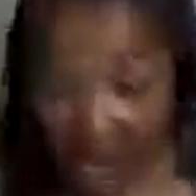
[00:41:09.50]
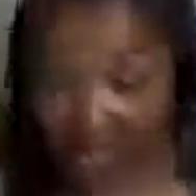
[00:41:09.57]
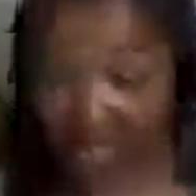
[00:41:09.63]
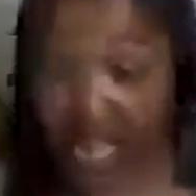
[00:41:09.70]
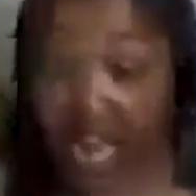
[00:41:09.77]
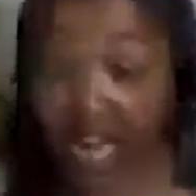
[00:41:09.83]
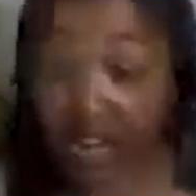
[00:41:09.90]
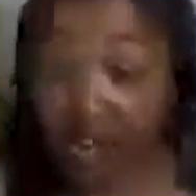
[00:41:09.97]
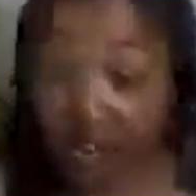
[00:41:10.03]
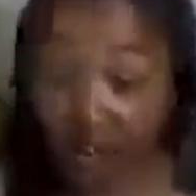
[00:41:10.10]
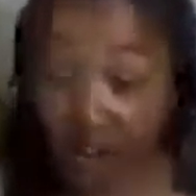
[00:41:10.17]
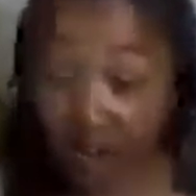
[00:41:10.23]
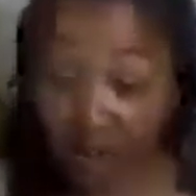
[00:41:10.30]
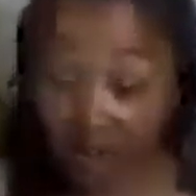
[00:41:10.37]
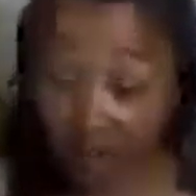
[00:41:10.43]
things
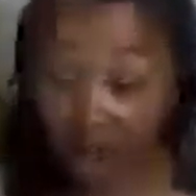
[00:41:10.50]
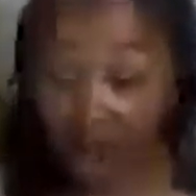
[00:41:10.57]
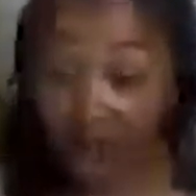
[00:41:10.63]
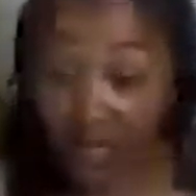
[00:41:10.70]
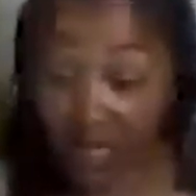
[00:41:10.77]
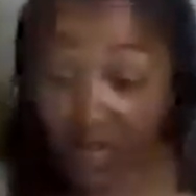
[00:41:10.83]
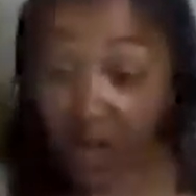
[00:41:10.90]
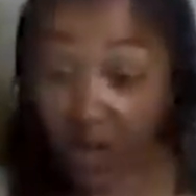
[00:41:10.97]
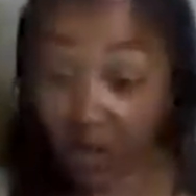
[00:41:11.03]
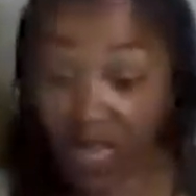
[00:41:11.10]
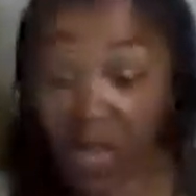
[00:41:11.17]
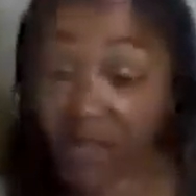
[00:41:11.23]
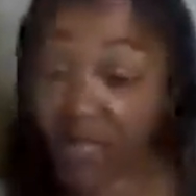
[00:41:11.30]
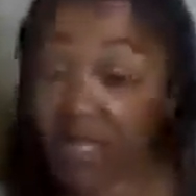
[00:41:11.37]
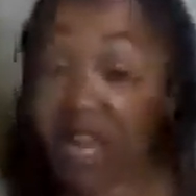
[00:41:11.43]

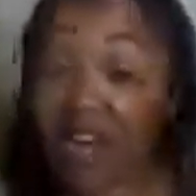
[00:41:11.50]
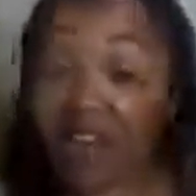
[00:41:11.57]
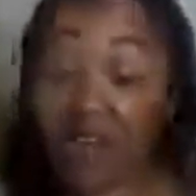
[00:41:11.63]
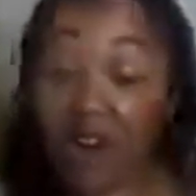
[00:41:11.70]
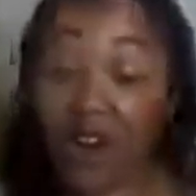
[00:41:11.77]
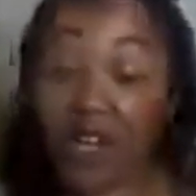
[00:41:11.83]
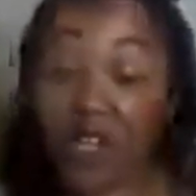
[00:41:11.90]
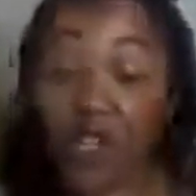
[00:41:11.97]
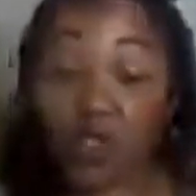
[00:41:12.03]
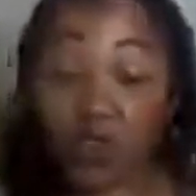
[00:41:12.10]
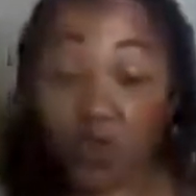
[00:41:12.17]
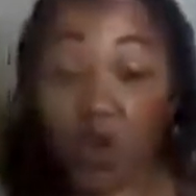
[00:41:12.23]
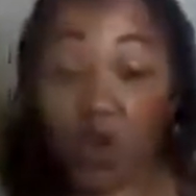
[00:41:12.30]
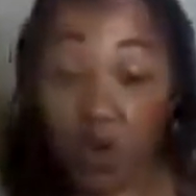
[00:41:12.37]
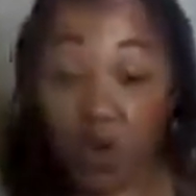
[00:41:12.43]
outside of our
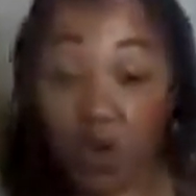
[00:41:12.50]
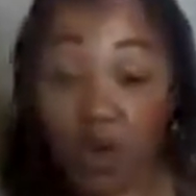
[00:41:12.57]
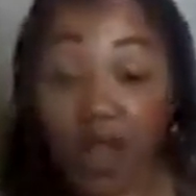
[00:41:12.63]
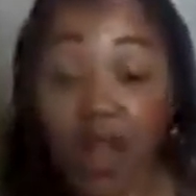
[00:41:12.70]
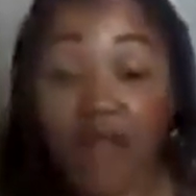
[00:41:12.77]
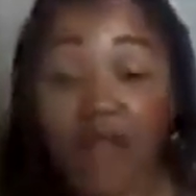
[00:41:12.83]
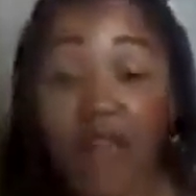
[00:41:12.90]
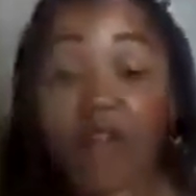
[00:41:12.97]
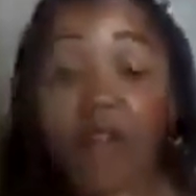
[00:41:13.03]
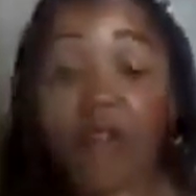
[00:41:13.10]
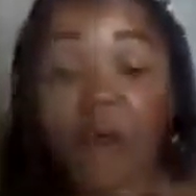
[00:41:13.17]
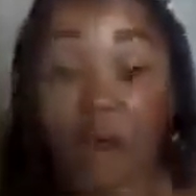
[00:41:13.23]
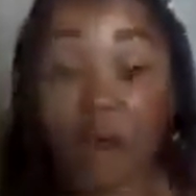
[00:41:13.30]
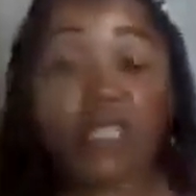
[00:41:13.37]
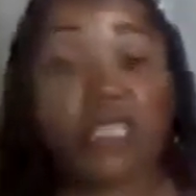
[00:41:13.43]
control,
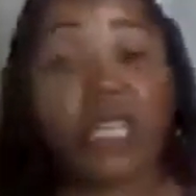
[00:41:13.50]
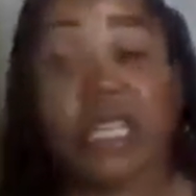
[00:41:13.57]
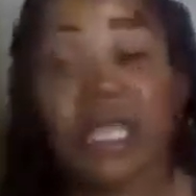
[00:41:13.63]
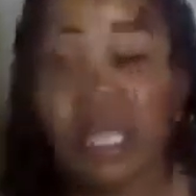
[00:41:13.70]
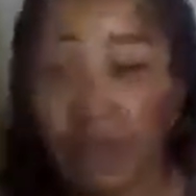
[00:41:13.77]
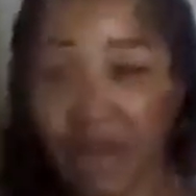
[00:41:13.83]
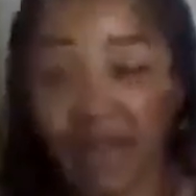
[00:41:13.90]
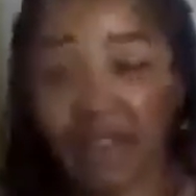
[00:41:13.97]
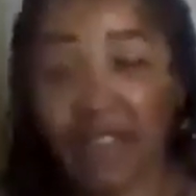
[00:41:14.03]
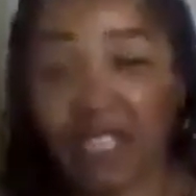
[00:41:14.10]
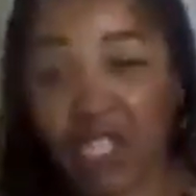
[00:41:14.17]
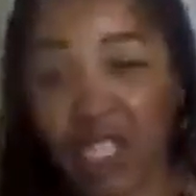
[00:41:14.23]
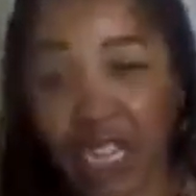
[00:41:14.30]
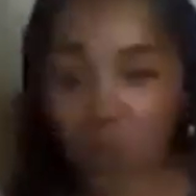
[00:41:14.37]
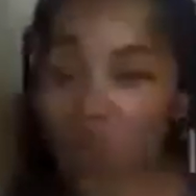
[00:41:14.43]
that force
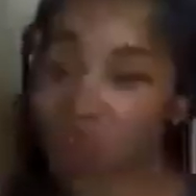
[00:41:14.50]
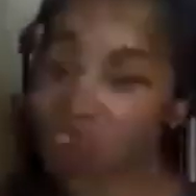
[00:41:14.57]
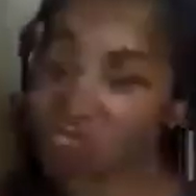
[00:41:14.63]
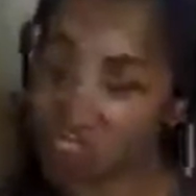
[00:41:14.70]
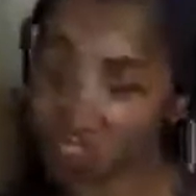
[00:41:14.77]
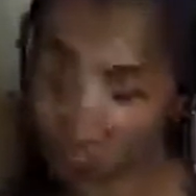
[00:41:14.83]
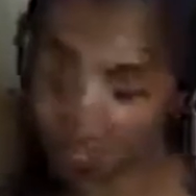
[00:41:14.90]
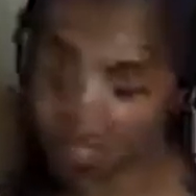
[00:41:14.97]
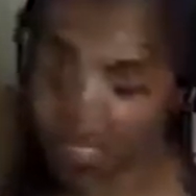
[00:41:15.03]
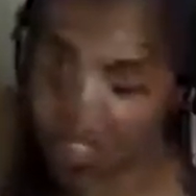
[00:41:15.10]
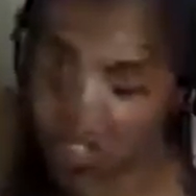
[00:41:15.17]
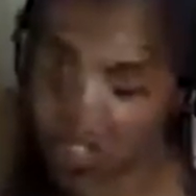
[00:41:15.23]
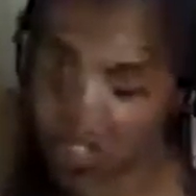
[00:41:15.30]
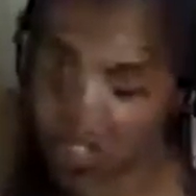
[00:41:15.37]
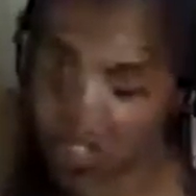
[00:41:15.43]
us
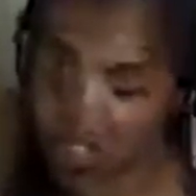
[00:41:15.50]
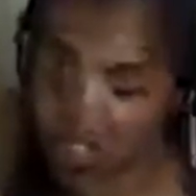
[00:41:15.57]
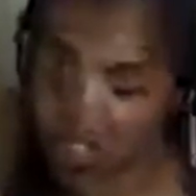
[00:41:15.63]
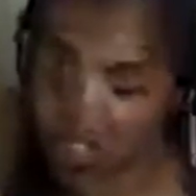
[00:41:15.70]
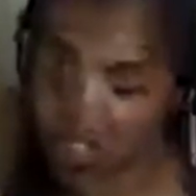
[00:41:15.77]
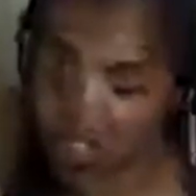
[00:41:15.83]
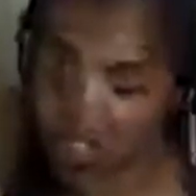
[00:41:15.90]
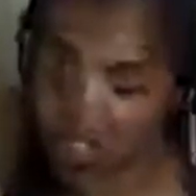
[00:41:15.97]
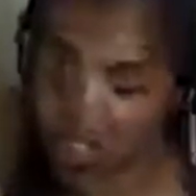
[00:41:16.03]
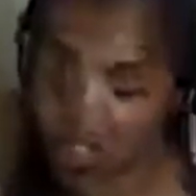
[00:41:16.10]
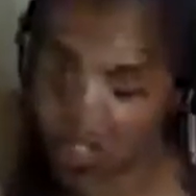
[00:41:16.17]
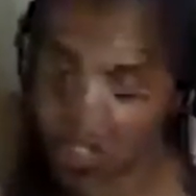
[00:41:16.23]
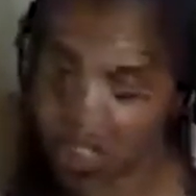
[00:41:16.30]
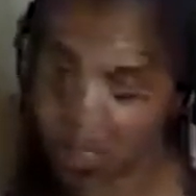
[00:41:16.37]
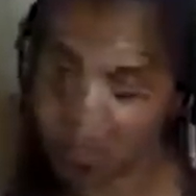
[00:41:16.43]
to work on your
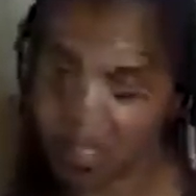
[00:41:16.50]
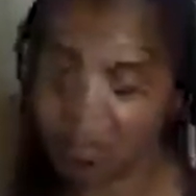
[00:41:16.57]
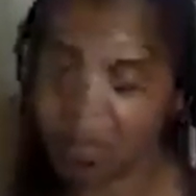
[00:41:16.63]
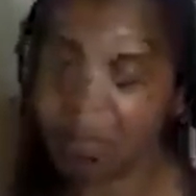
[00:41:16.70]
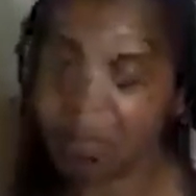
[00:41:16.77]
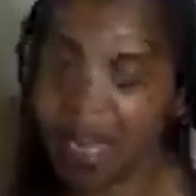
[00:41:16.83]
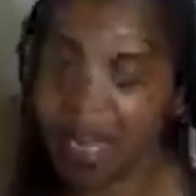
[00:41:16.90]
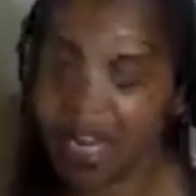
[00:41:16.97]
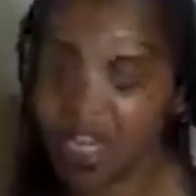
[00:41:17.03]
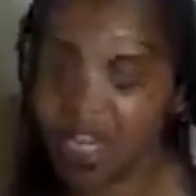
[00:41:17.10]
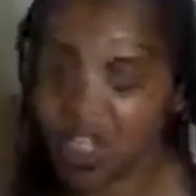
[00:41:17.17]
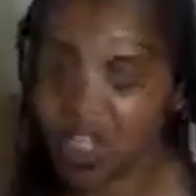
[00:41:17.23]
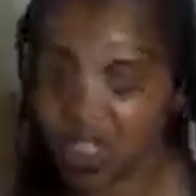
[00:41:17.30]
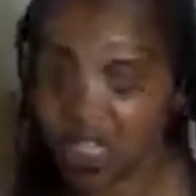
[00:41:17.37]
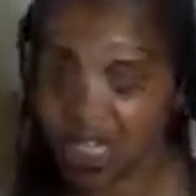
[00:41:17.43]
relationship, to
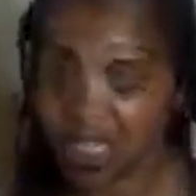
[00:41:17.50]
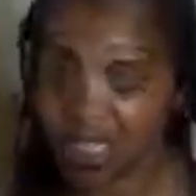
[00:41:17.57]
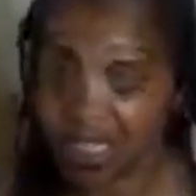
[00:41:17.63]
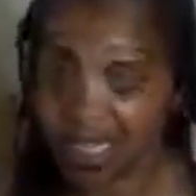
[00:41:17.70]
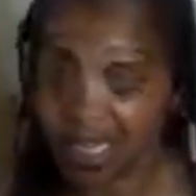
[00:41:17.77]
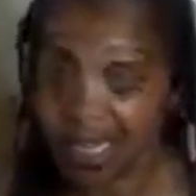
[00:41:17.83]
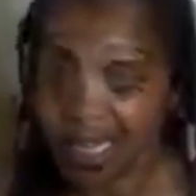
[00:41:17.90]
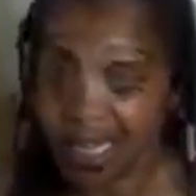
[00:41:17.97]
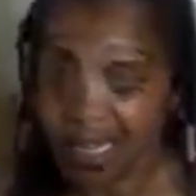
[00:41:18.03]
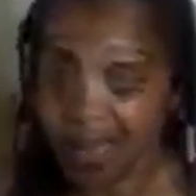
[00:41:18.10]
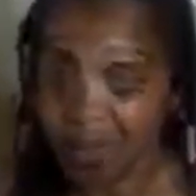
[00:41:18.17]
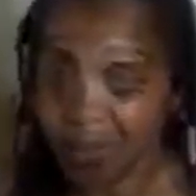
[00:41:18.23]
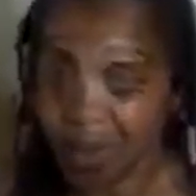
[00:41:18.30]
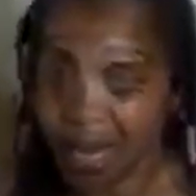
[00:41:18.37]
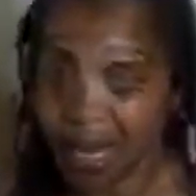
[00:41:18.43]
be patient,
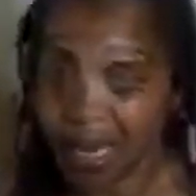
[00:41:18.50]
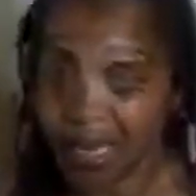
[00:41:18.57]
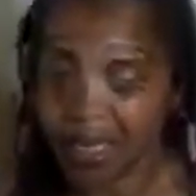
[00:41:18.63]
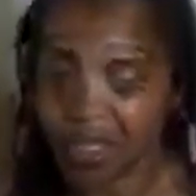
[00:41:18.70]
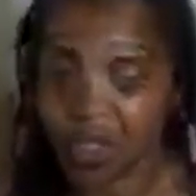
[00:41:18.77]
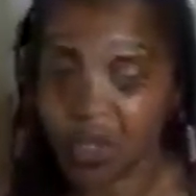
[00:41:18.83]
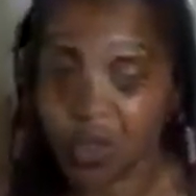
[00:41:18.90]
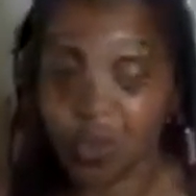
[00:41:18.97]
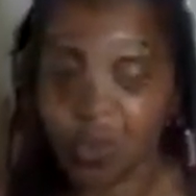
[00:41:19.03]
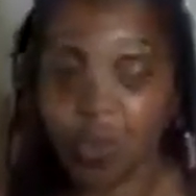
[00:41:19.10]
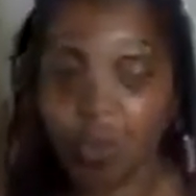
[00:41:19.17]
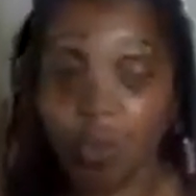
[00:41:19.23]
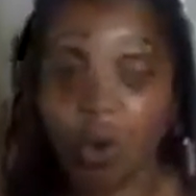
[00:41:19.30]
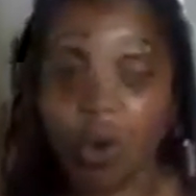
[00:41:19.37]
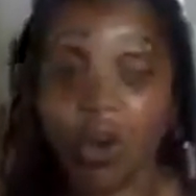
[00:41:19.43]
right?
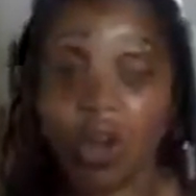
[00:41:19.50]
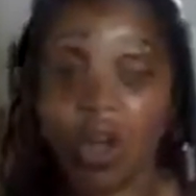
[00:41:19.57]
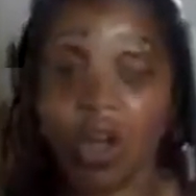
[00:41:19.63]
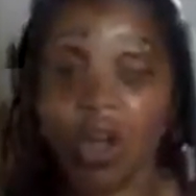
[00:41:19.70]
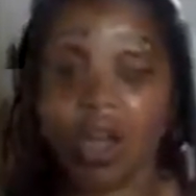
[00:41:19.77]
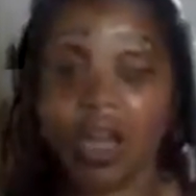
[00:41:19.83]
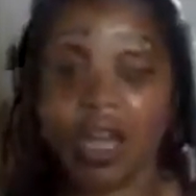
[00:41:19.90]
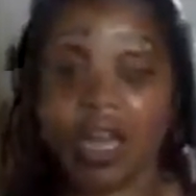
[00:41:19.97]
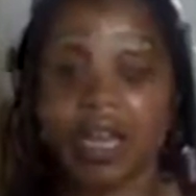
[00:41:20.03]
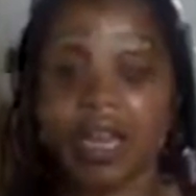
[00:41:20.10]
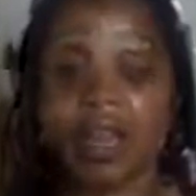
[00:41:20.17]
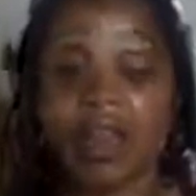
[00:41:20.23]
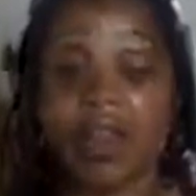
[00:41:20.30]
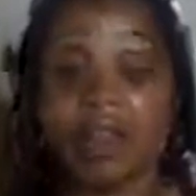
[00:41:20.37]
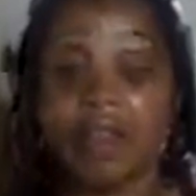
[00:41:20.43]
To work
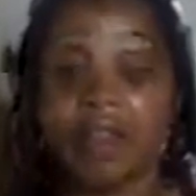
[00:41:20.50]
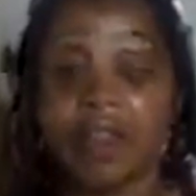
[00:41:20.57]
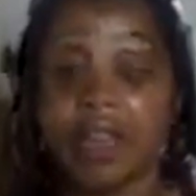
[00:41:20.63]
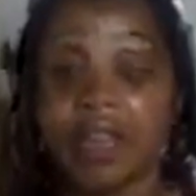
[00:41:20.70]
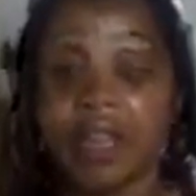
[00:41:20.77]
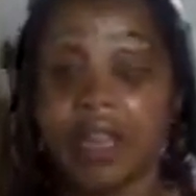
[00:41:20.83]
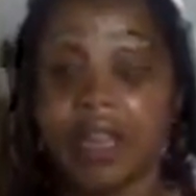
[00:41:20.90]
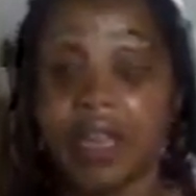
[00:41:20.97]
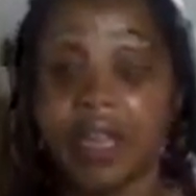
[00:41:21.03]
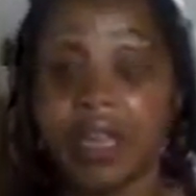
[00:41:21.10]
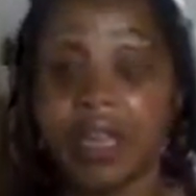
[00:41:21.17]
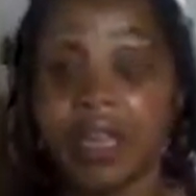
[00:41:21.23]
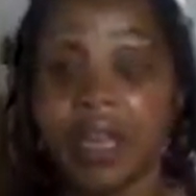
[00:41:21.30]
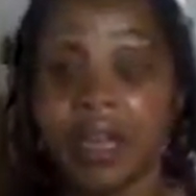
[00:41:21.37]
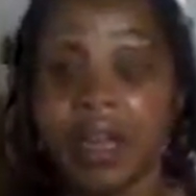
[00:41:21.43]
on
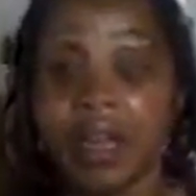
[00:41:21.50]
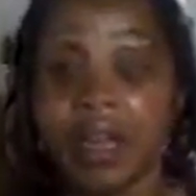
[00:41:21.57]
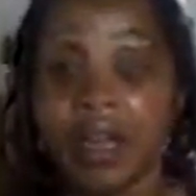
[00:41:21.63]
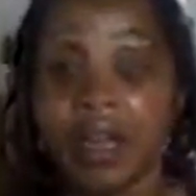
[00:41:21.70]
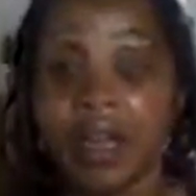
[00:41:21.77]
the